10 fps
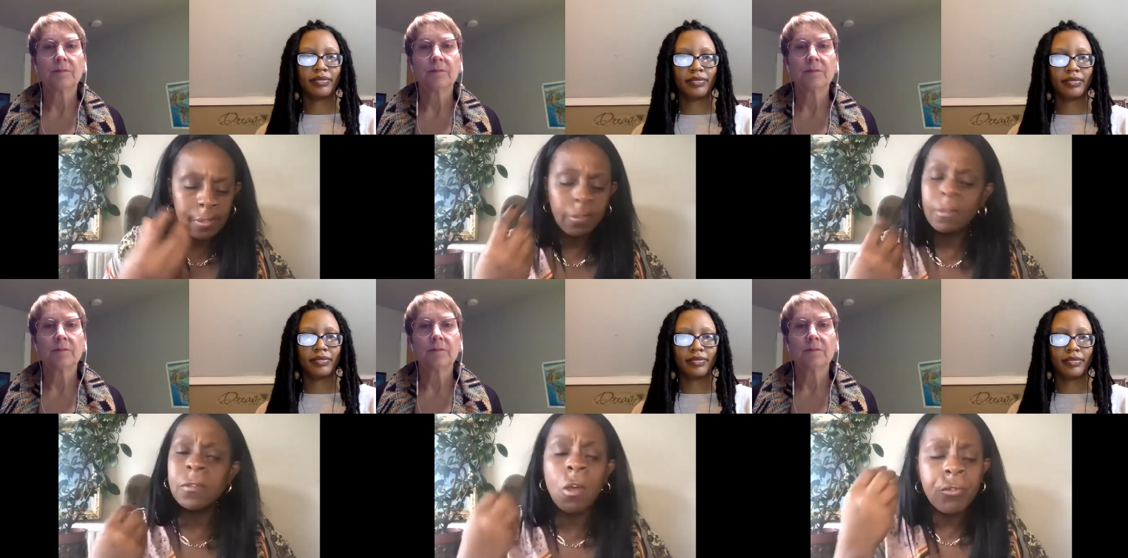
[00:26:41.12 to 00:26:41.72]

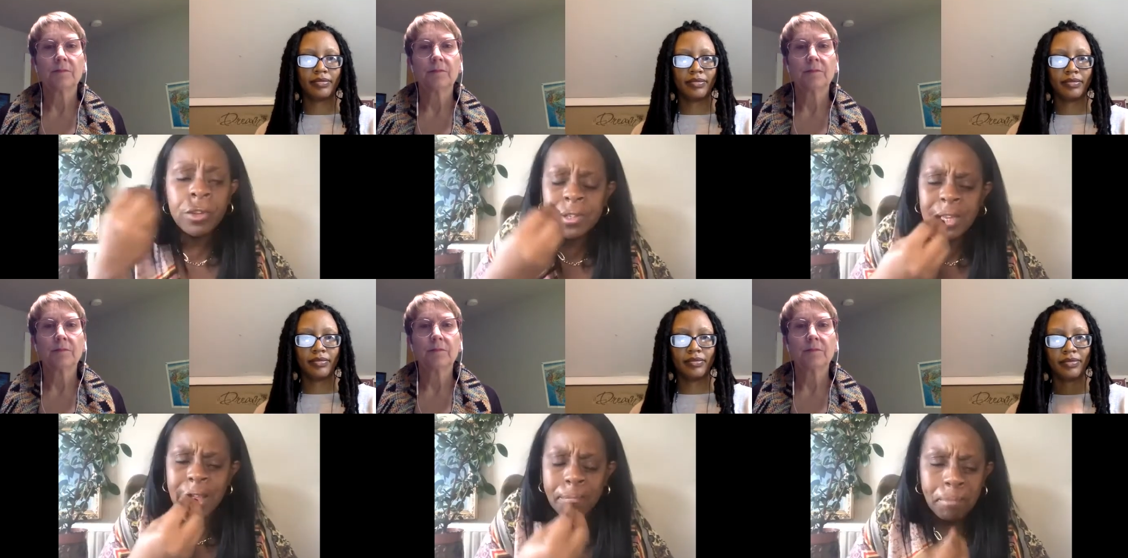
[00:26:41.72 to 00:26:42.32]
Speaker 1: sovereignty,
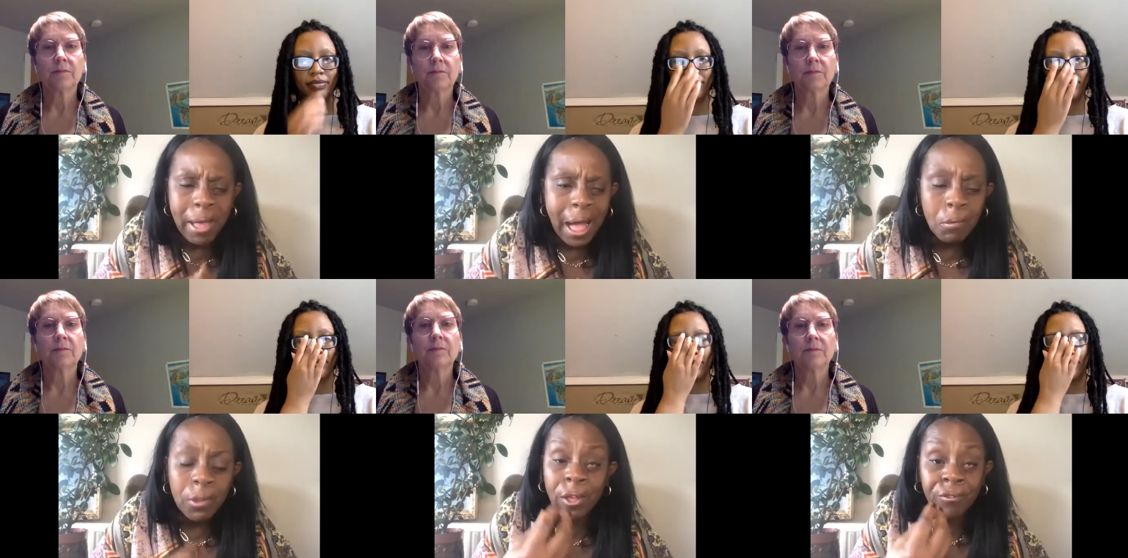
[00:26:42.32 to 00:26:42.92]
their
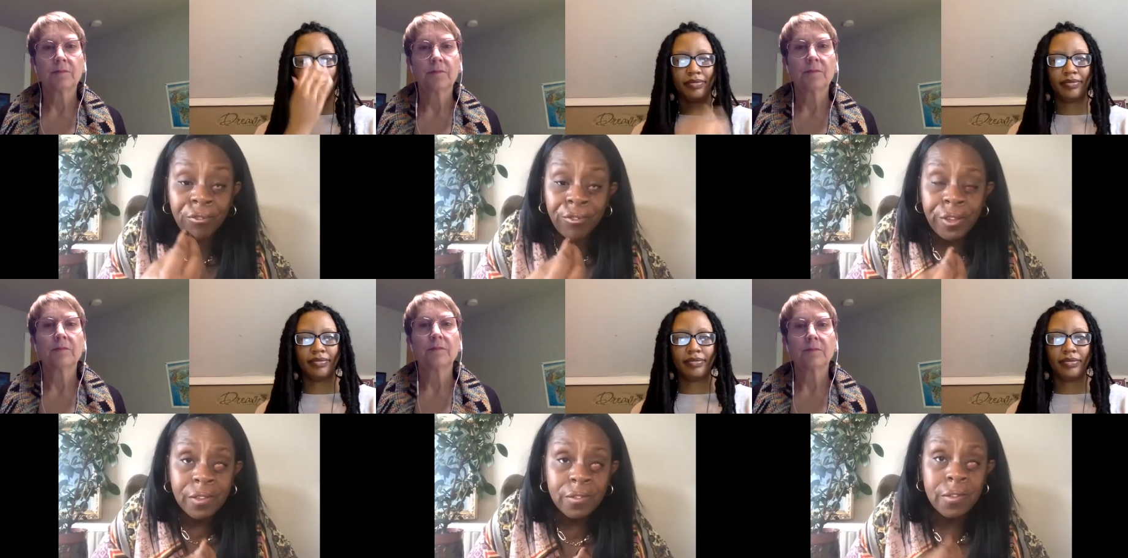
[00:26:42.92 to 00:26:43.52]
power, their
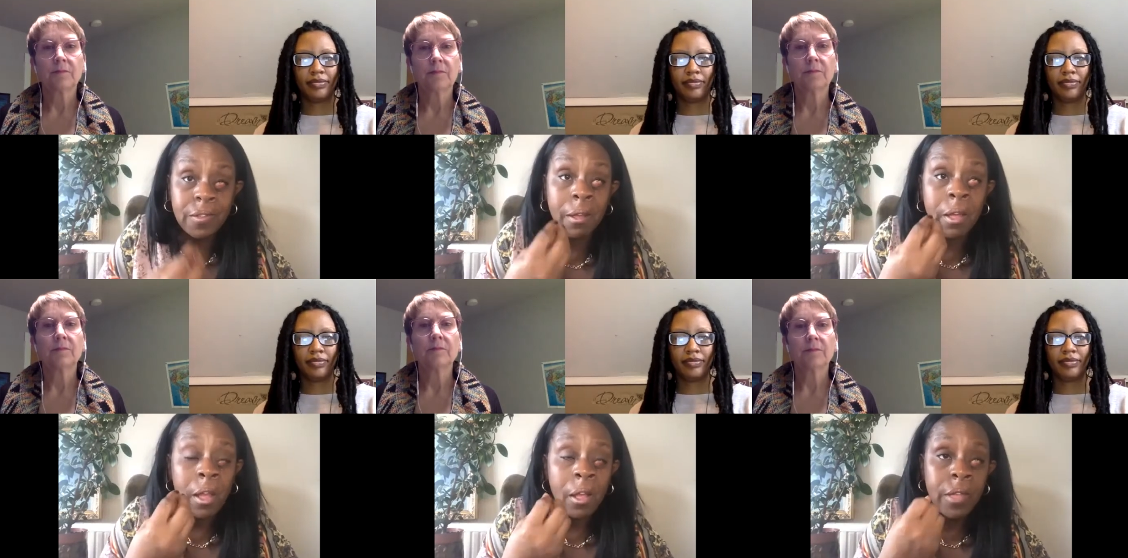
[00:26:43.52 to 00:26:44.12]
fierceness, their,
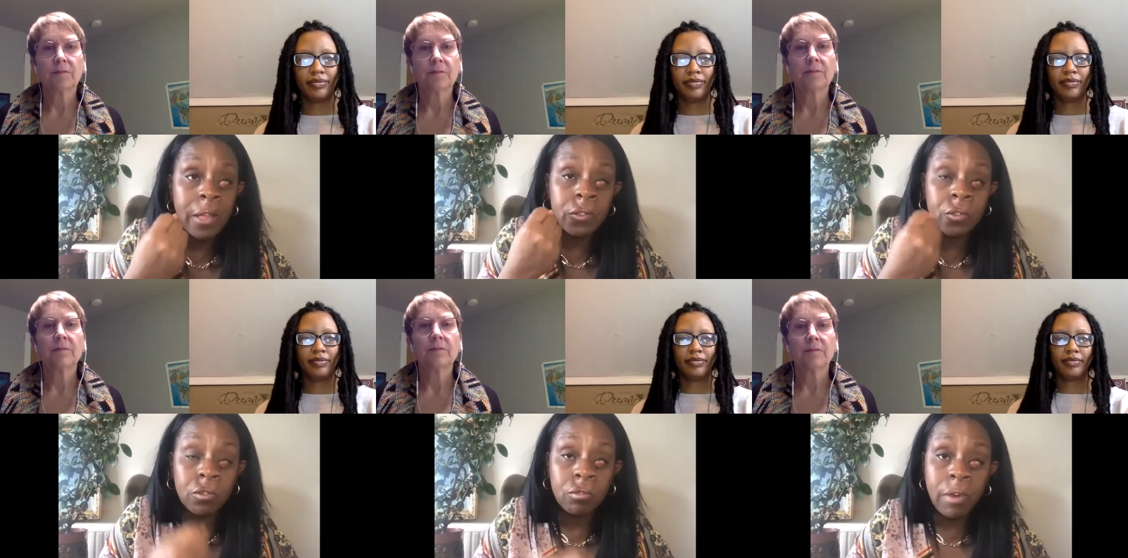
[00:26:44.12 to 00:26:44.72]
their
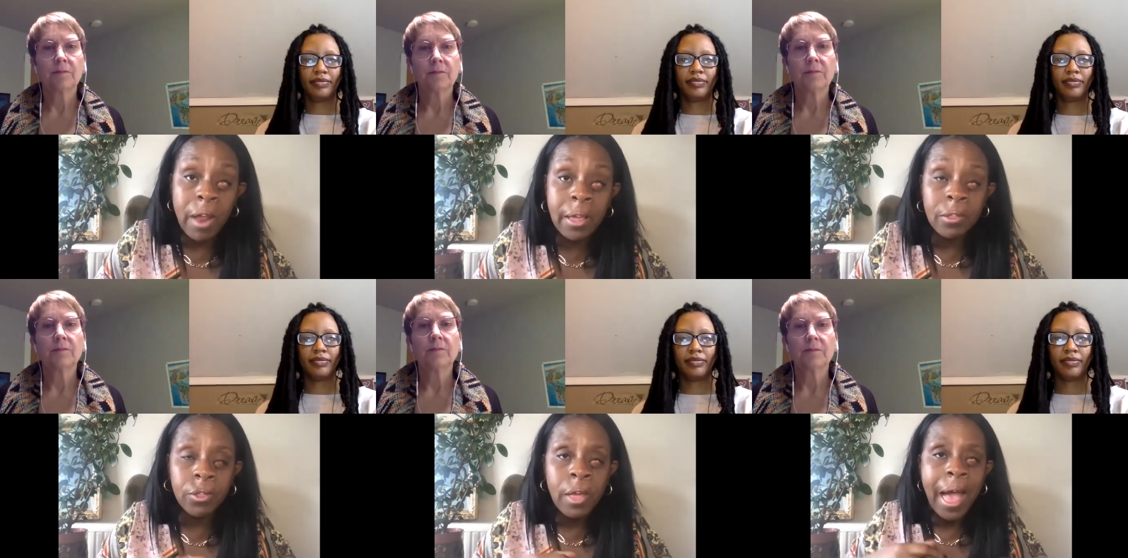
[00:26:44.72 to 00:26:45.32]

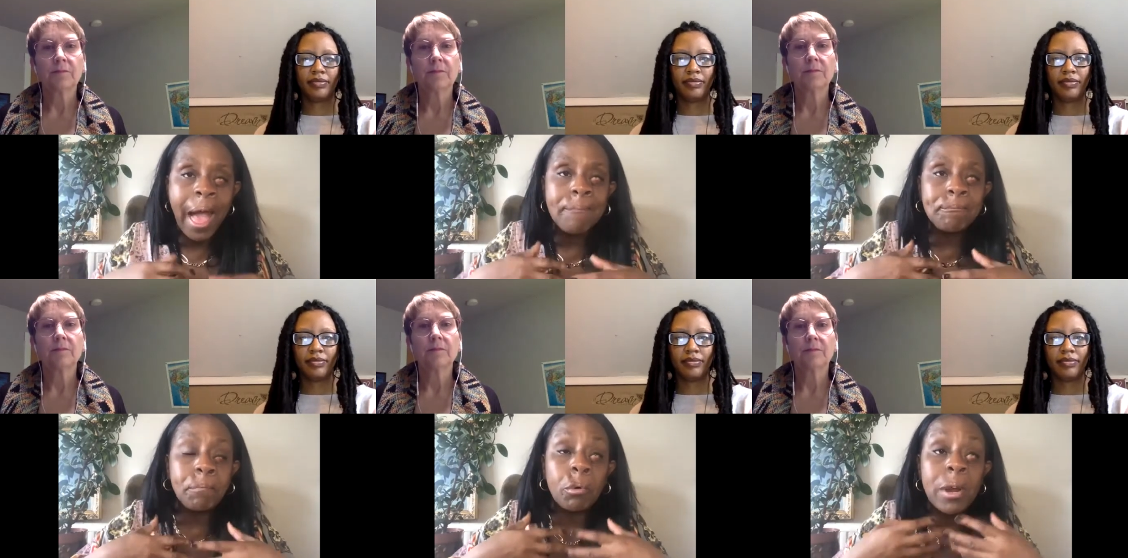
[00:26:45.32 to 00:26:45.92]
strength,
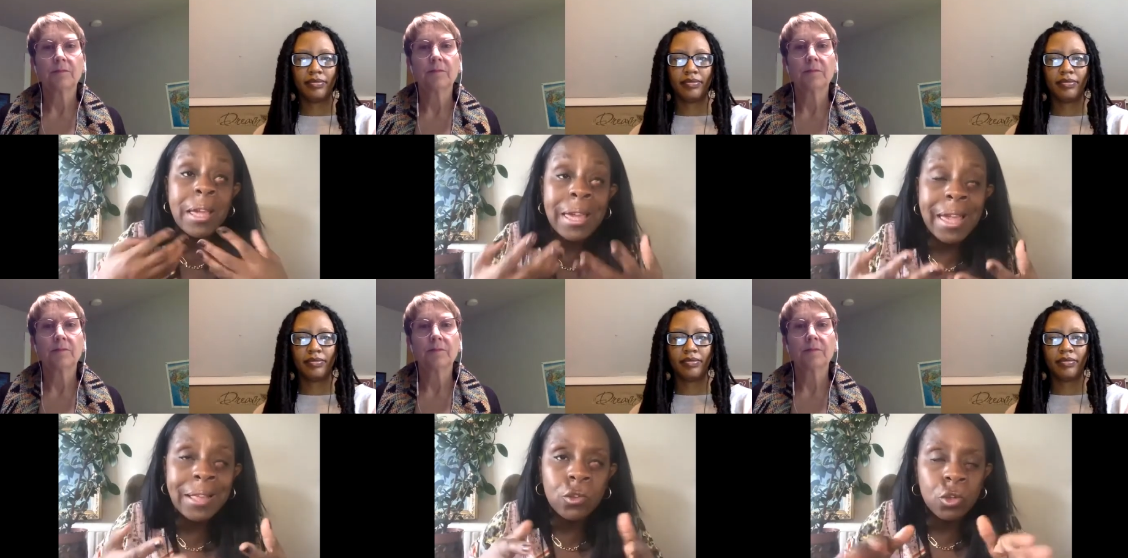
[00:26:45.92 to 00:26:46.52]
and bring
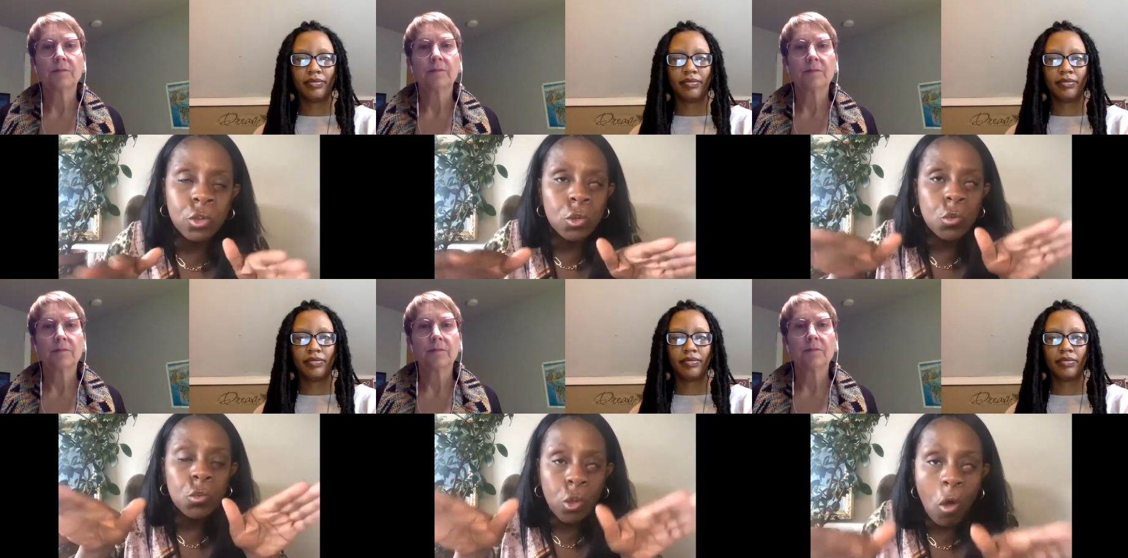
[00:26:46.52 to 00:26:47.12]
it
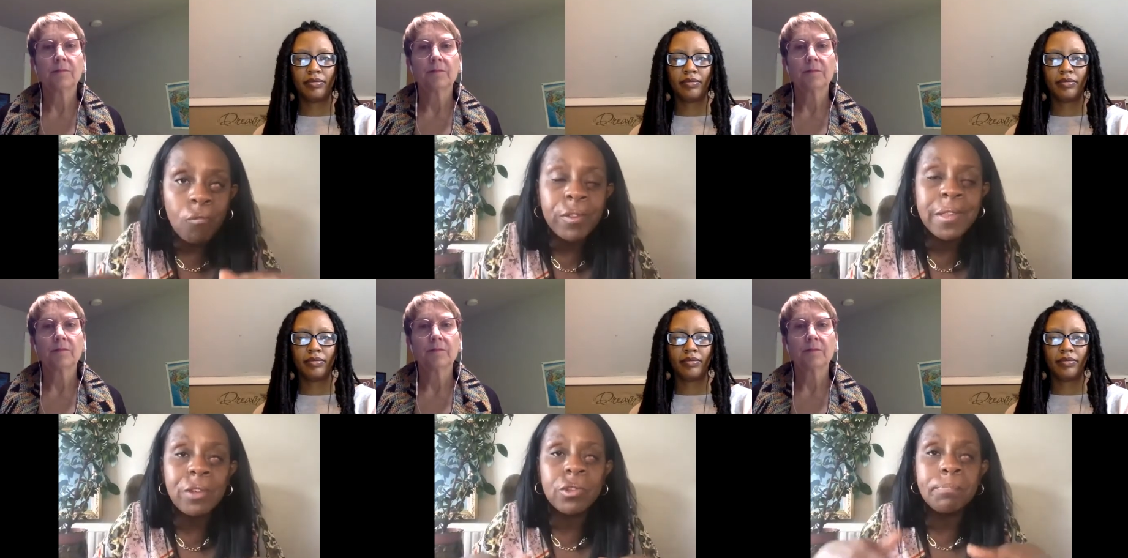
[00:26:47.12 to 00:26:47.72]
to the
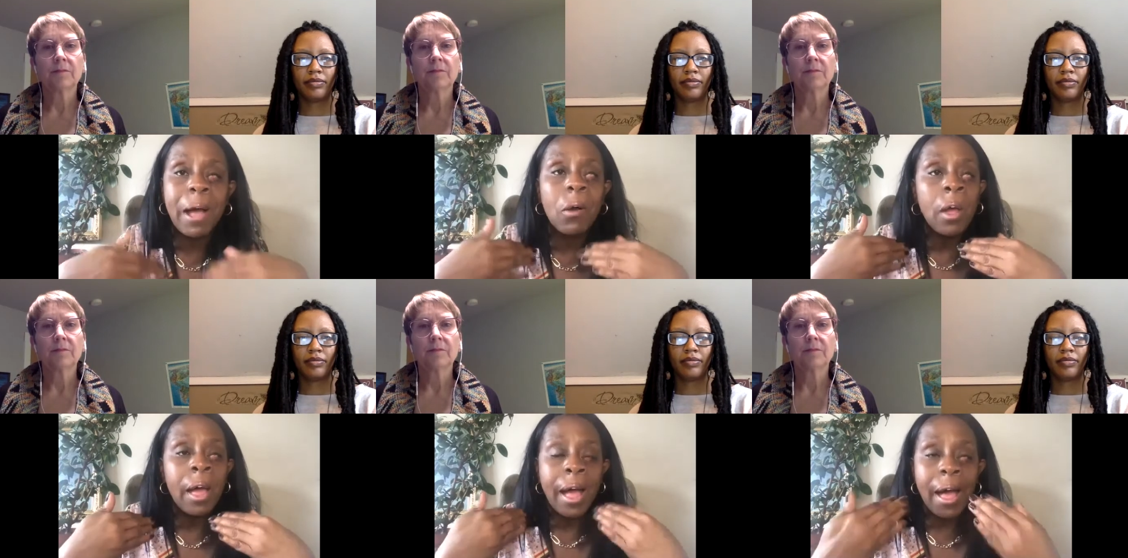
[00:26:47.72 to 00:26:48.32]
conversation about
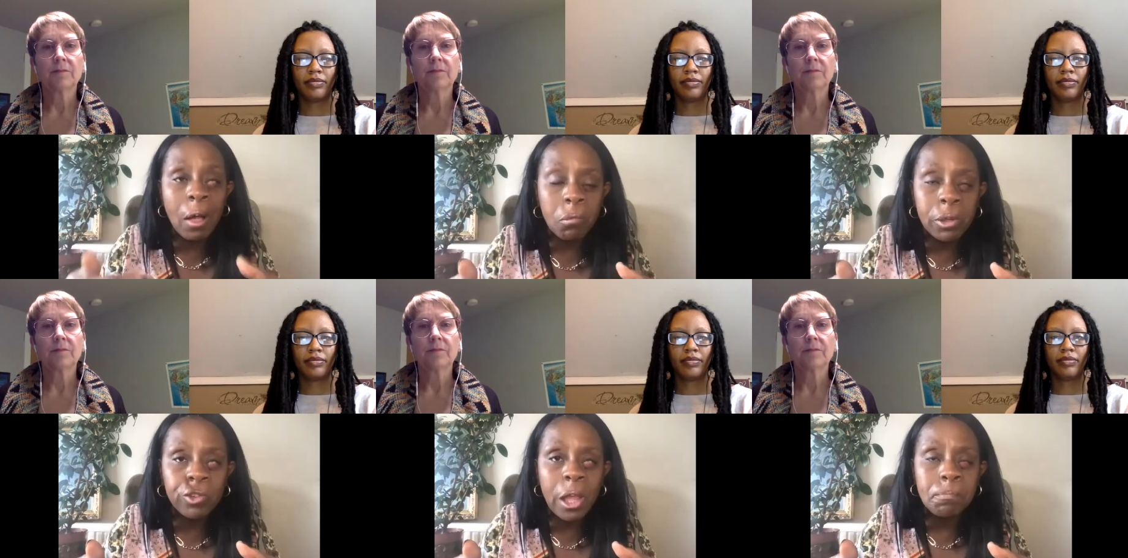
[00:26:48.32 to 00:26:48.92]
how we
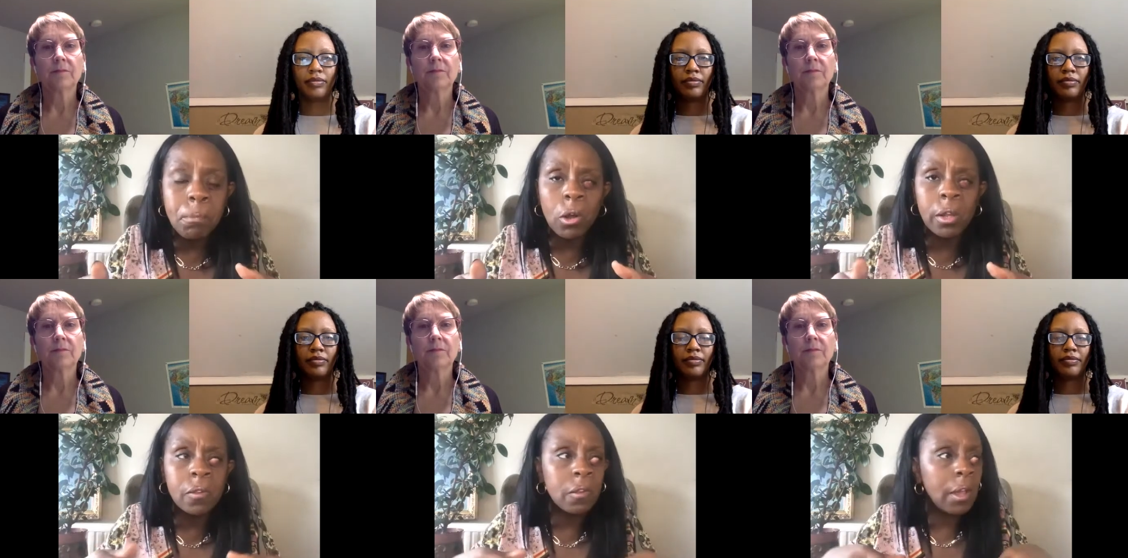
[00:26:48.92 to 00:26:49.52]
shape
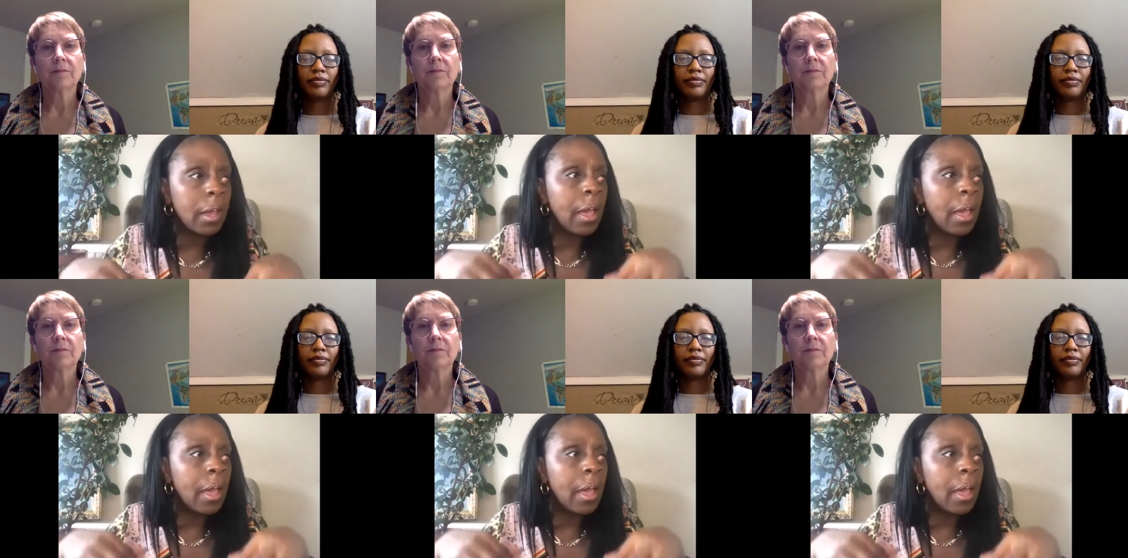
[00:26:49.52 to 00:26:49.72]
policy,